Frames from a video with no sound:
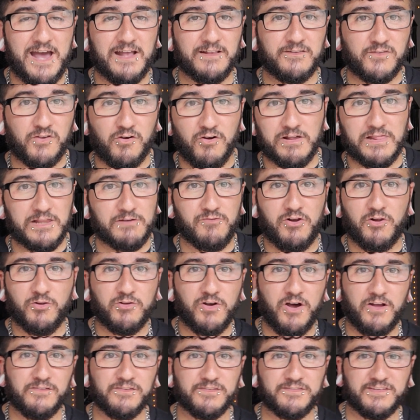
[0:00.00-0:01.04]
had toilet roll
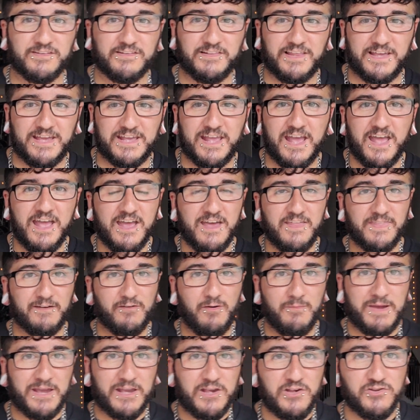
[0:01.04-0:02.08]
constantly. They
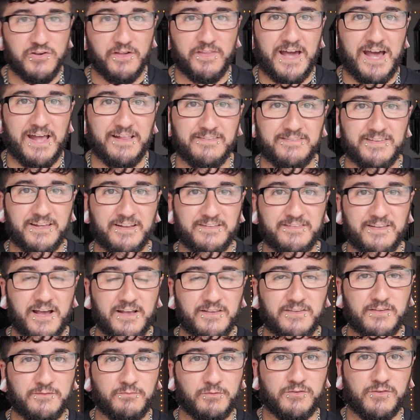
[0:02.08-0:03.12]
were making sure the hand
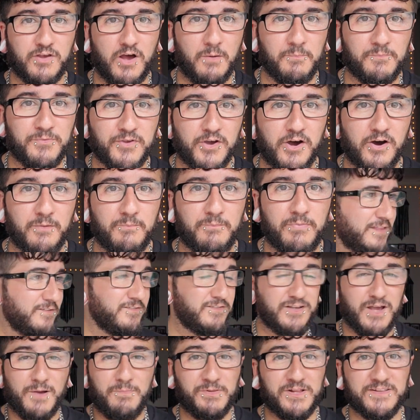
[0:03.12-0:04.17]
sanitizers were topped up. There was
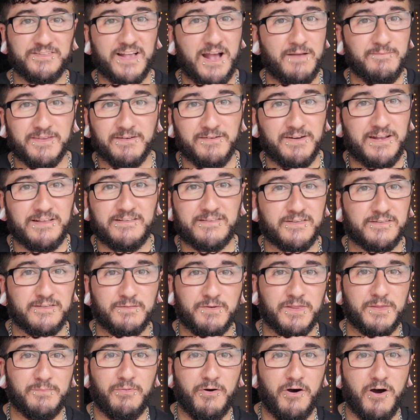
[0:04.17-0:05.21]
a couple of times I went into some
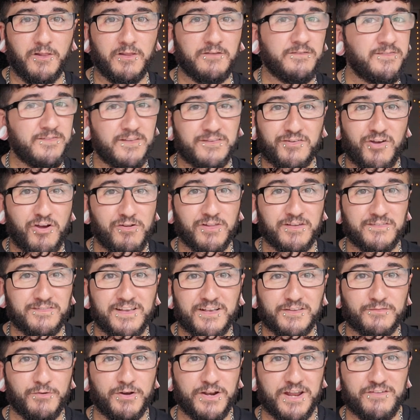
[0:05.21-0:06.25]
of the portalies and the toilet
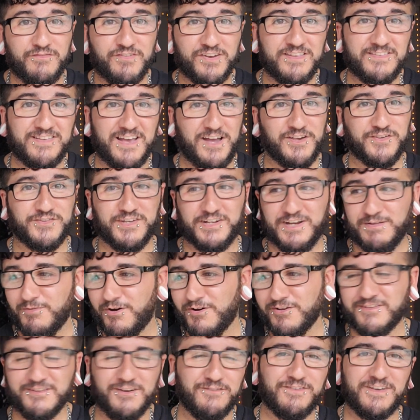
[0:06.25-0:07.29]
seats weren't even attached
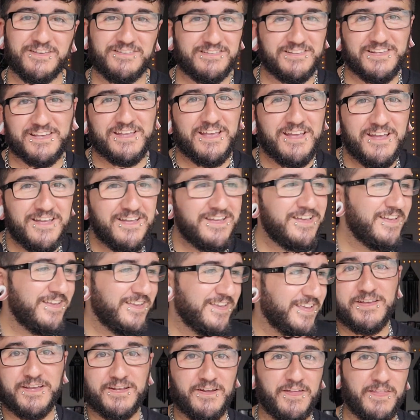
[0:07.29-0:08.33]
anymore, so obviously,
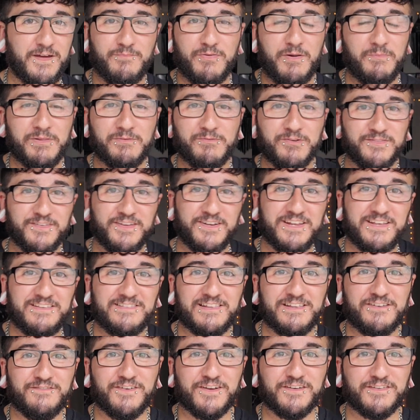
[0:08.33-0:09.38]
you know, that probably wasn't an
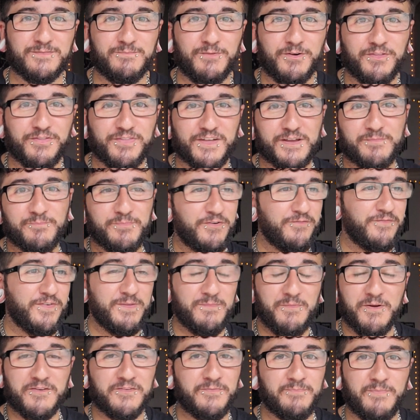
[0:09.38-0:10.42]
easily fixable thing, but for the
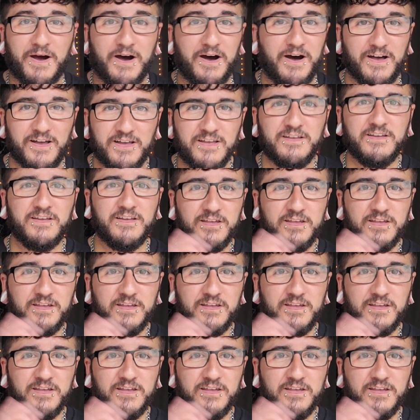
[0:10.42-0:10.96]
most part,